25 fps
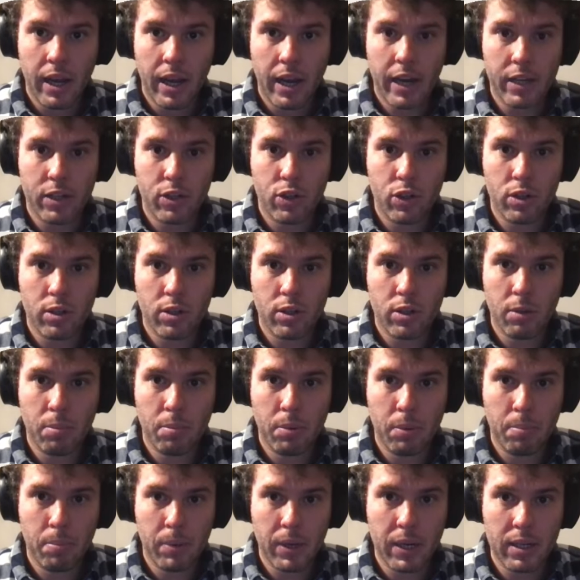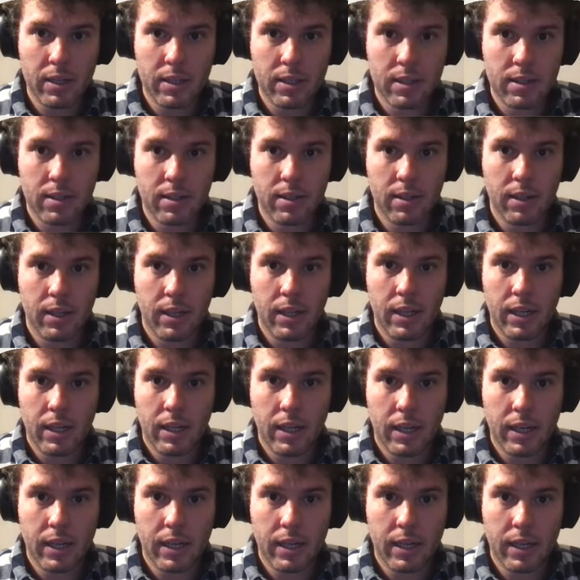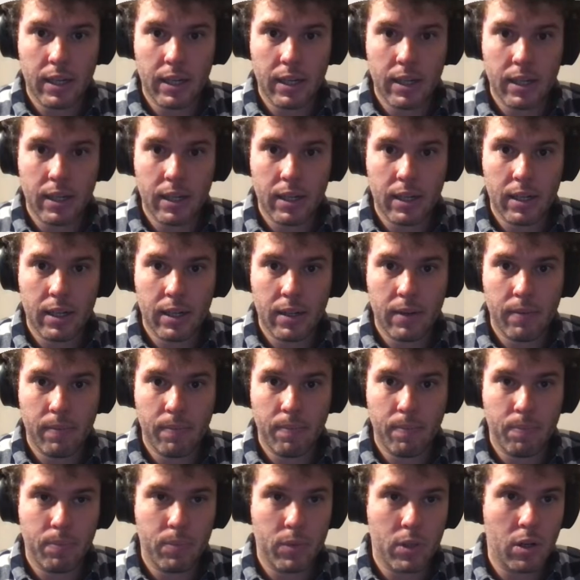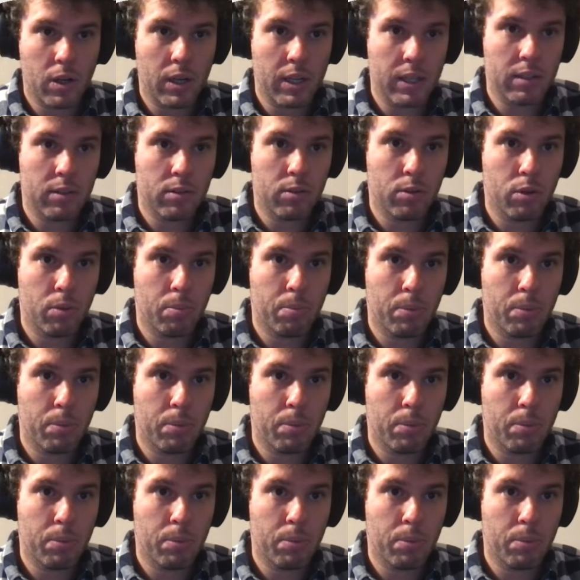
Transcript: I just copy paste the link to the